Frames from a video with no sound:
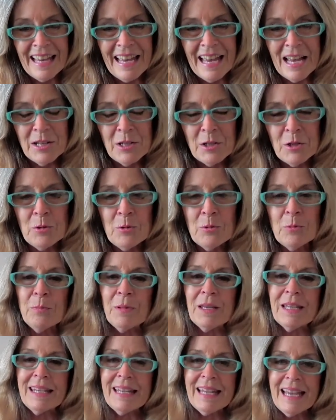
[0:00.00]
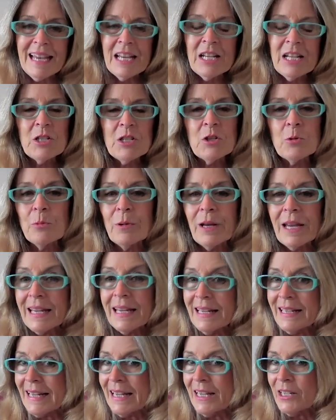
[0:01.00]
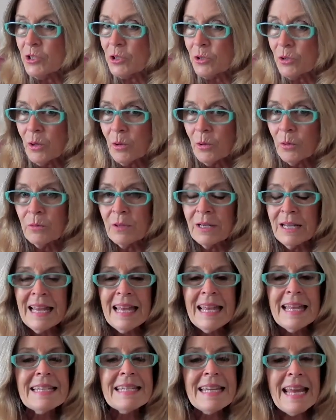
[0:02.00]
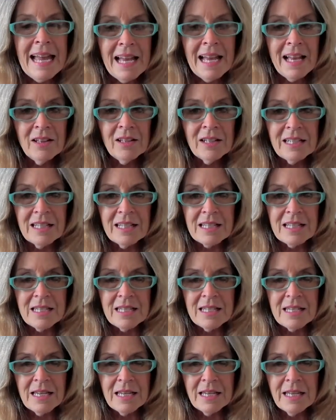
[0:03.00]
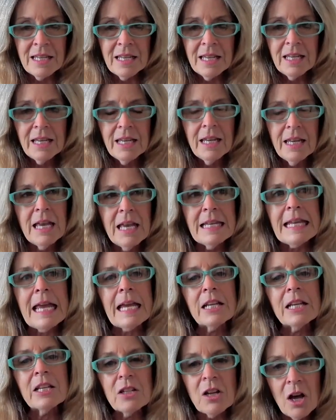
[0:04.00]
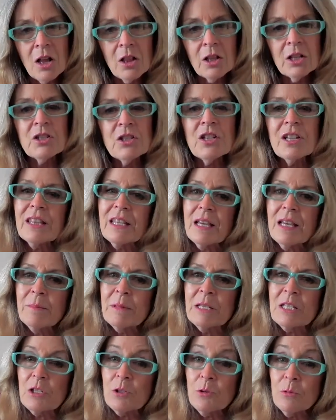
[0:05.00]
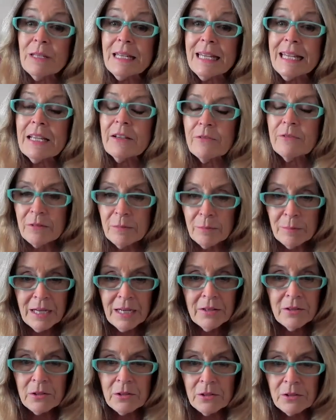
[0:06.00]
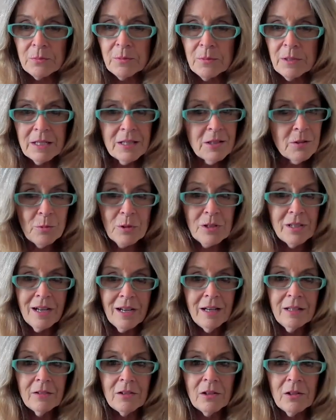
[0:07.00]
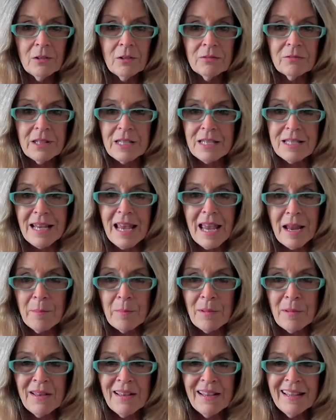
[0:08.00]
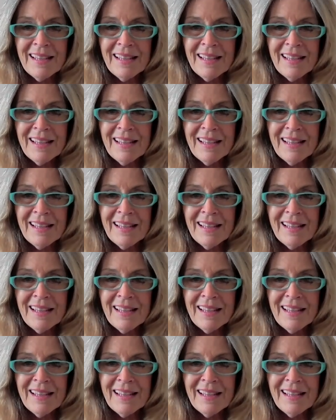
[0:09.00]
And you began to recognize your own talents and acknowledging them as unique from others, because we're not all the same,